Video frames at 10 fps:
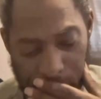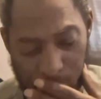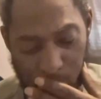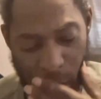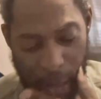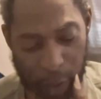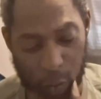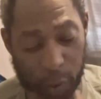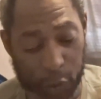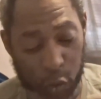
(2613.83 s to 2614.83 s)
To
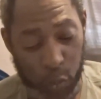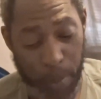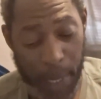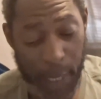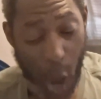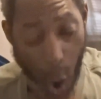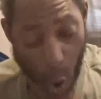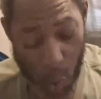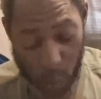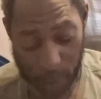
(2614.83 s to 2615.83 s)
hallow is to make
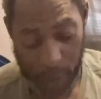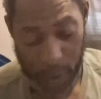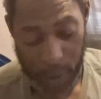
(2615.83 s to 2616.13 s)
holy,